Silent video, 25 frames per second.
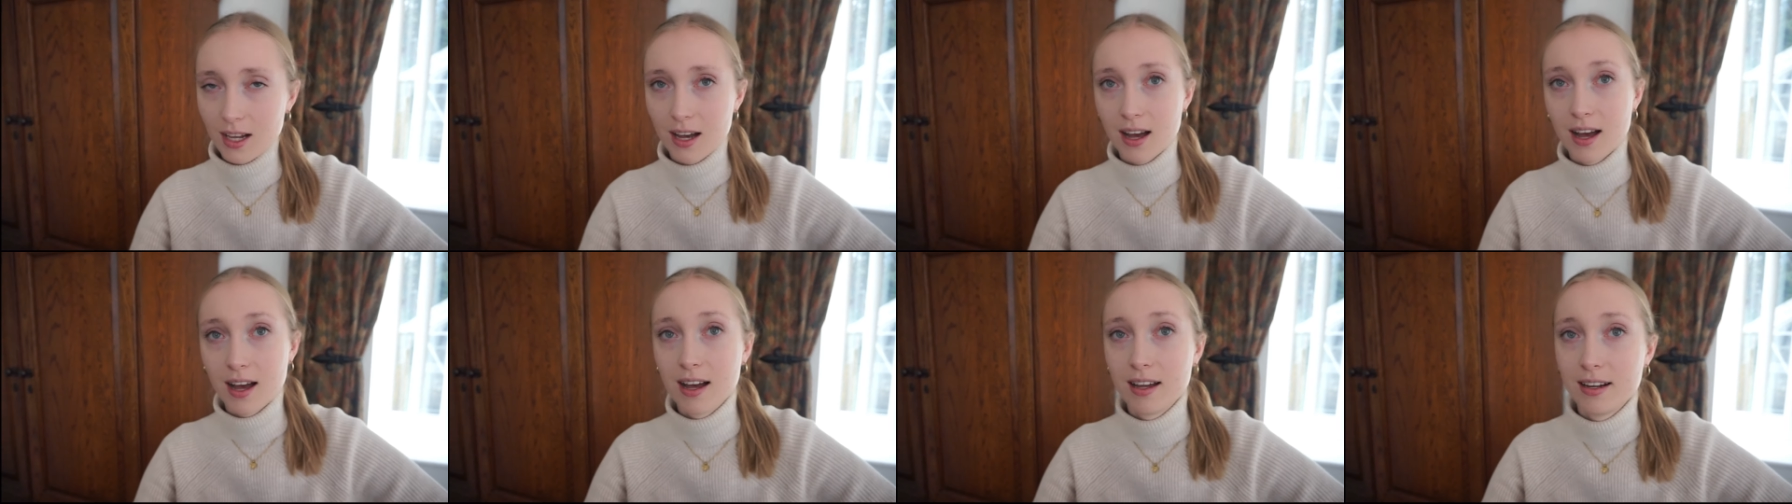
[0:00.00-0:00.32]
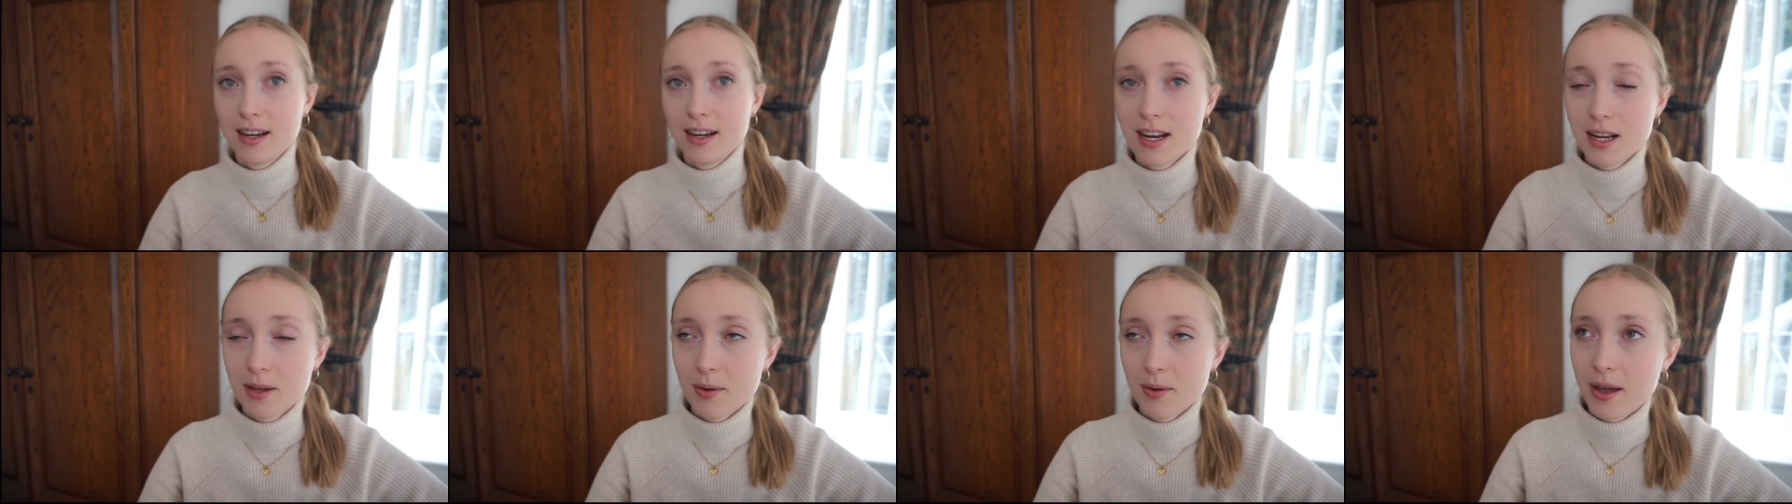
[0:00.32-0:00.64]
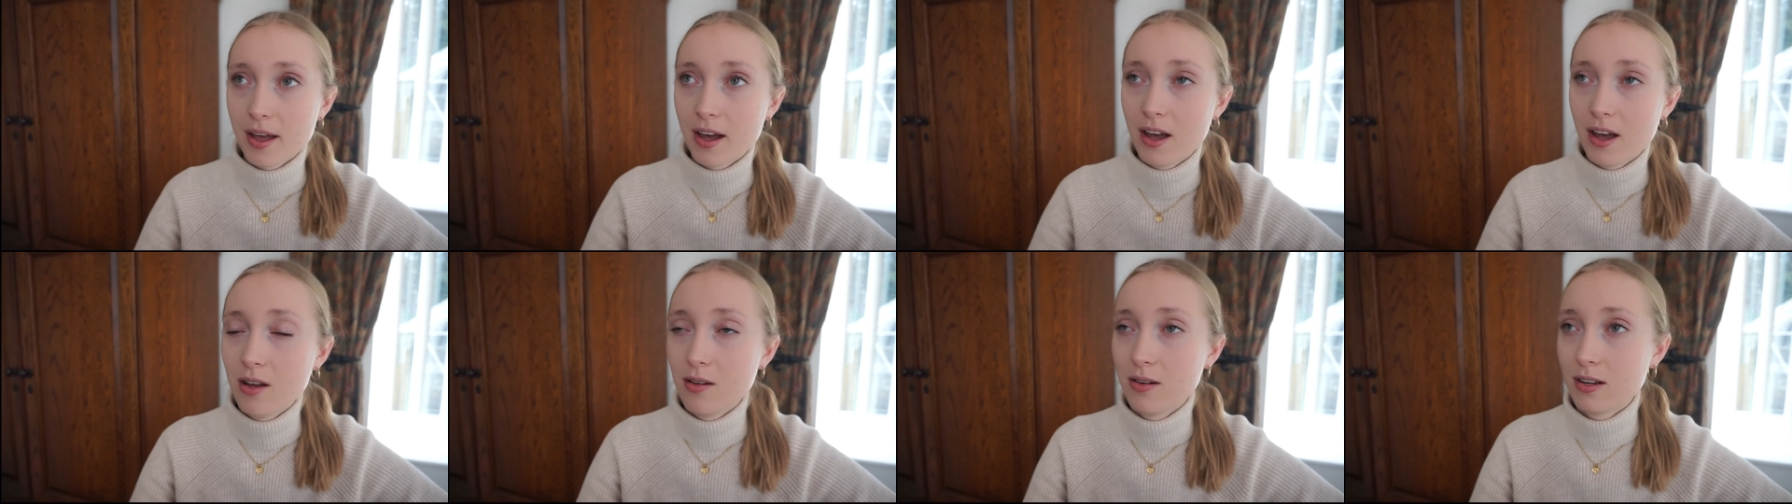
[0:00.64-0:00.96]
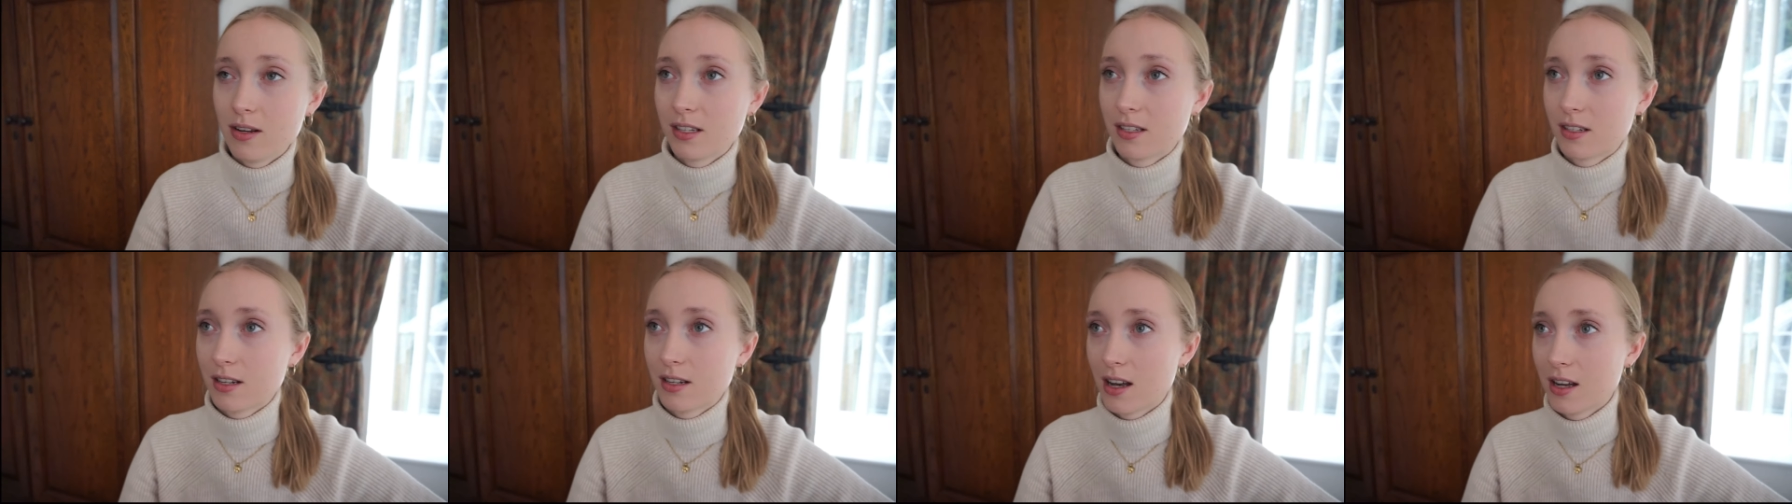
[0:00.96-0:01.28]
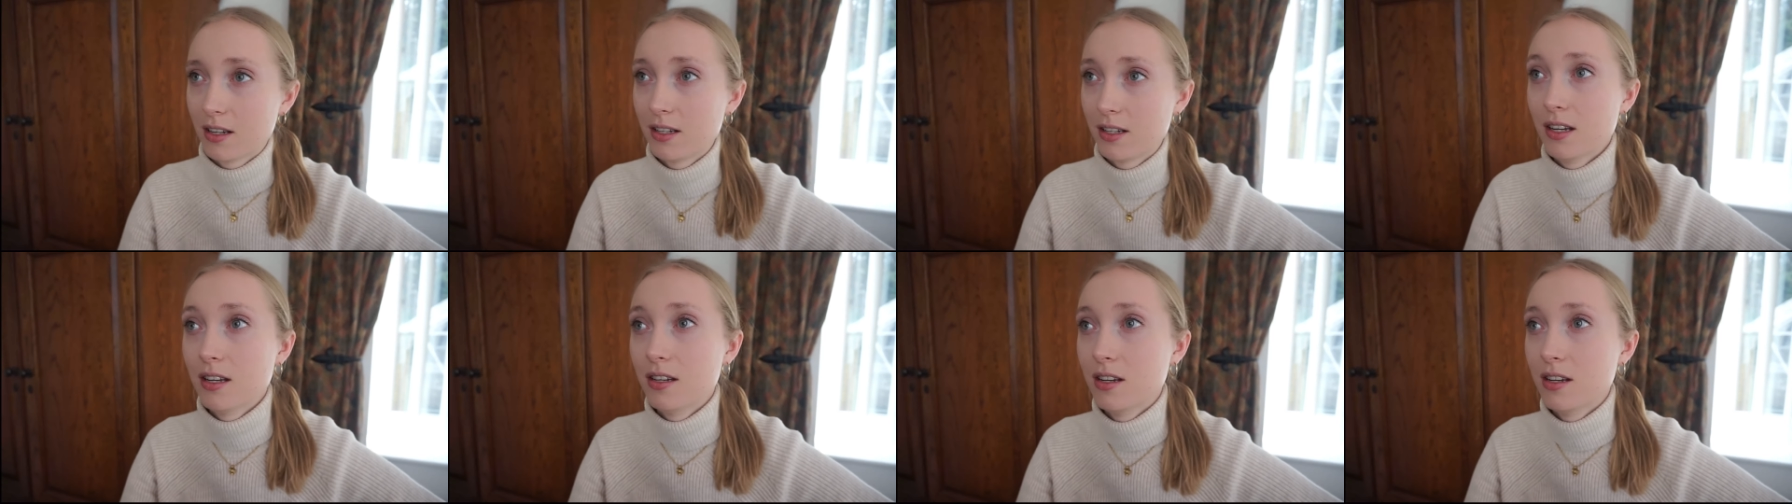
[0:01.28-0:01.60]
And anyway, I only
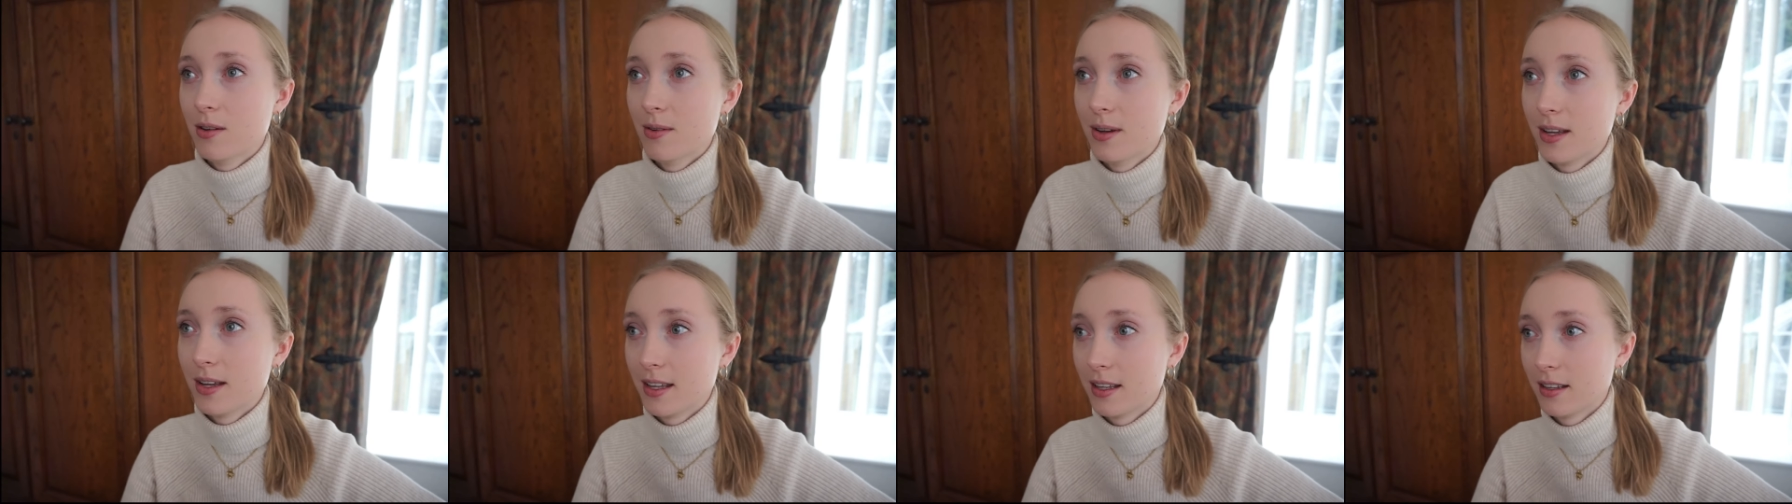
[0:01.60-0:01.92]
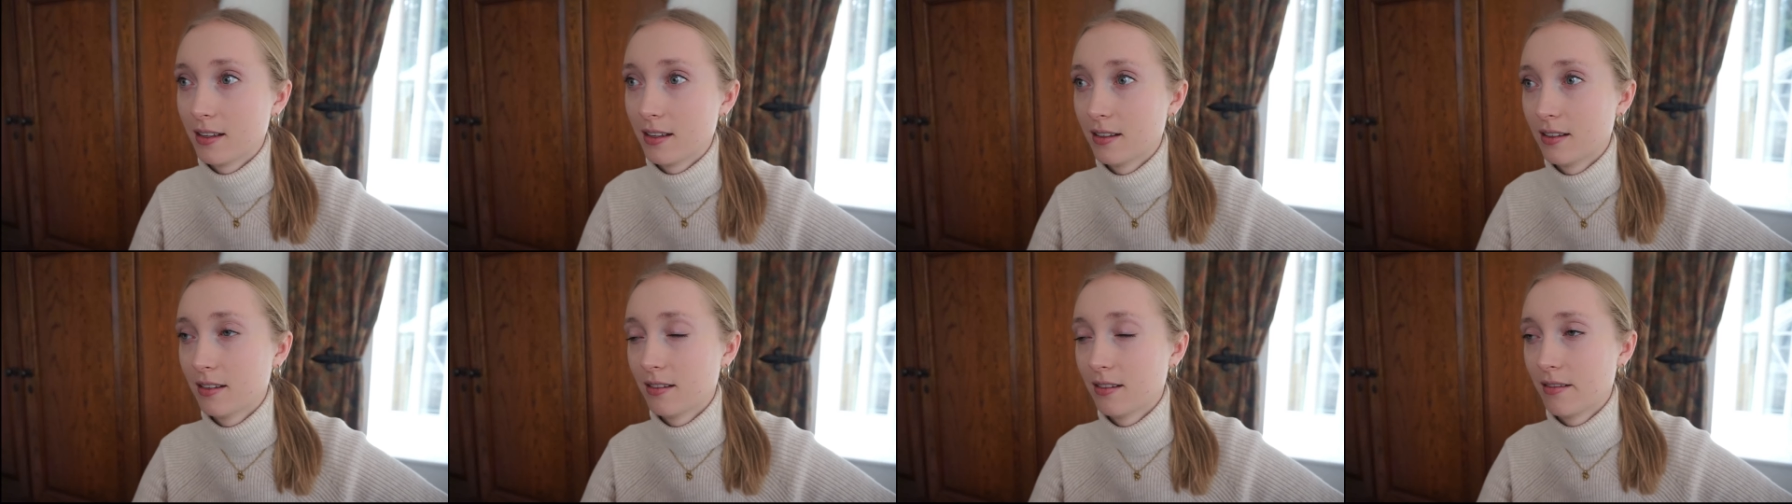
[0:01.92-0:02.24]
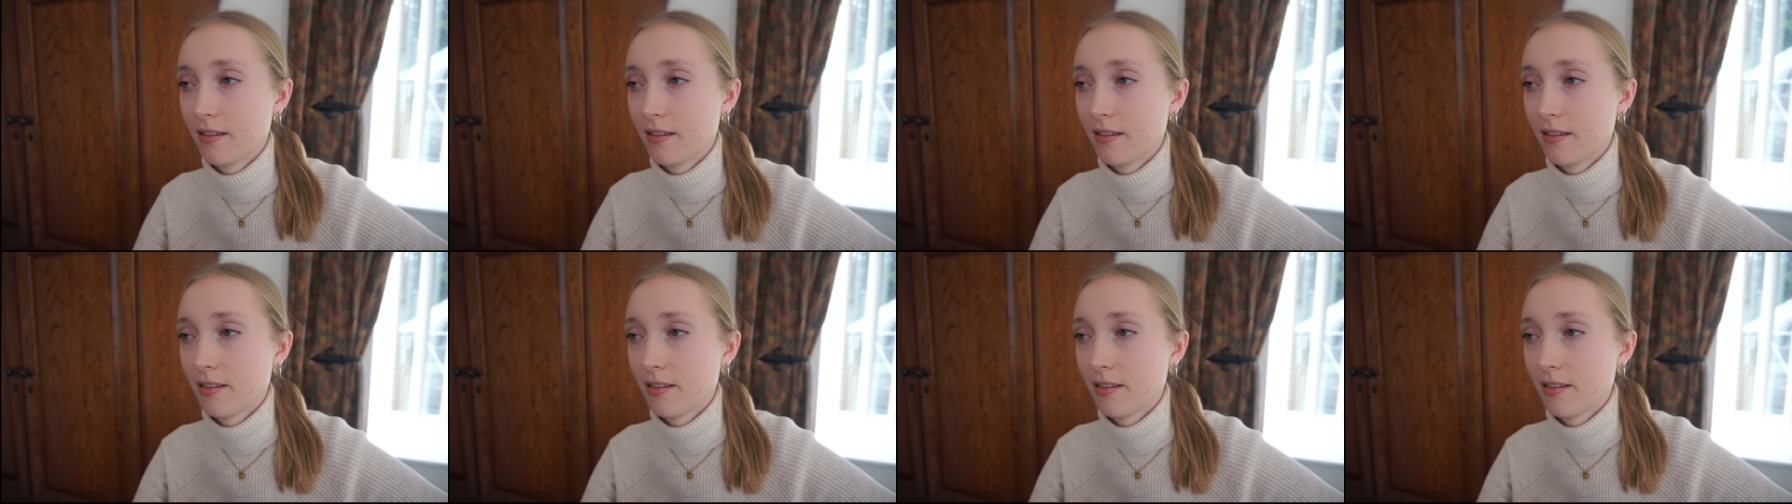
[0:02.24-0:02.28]
started doing